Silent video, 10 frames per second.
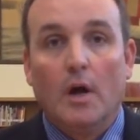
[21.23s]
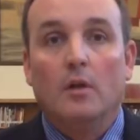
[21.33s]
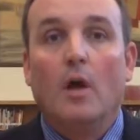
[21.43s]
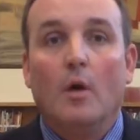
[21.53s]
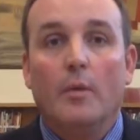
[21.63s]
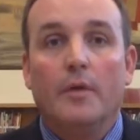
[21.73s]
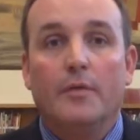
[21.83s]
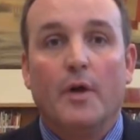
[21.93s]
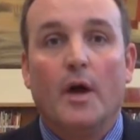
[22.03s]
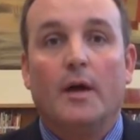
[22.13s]
along
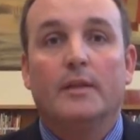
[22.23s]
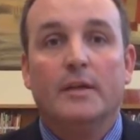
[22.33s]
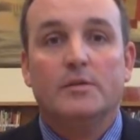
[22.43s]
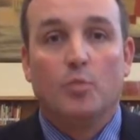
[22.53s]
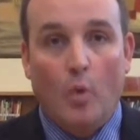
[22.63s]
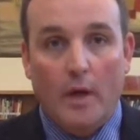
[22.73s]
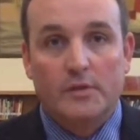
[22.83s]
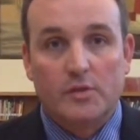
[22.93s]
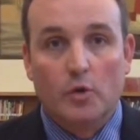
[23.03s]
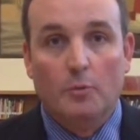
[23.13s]
with at least one
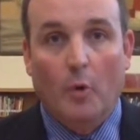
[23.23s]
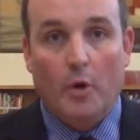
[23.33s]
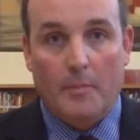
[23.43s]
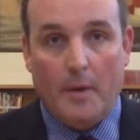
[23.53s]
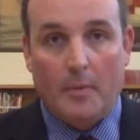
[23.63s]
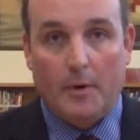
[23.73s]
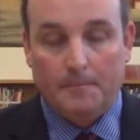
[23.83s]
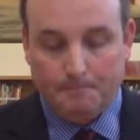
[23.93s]
school board member.